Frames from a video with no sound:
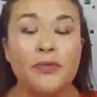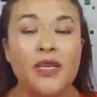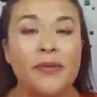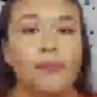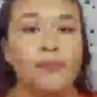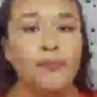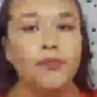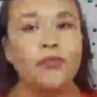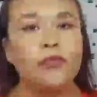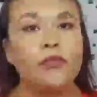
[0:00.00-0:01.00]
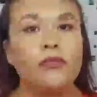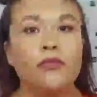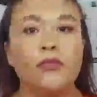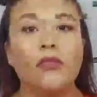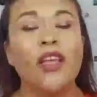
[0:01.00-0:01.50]
me,
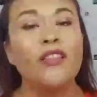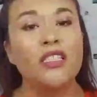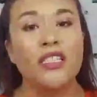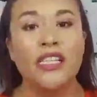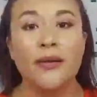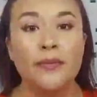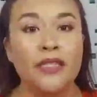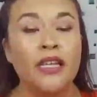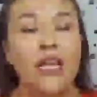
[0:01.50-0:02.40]
the steps,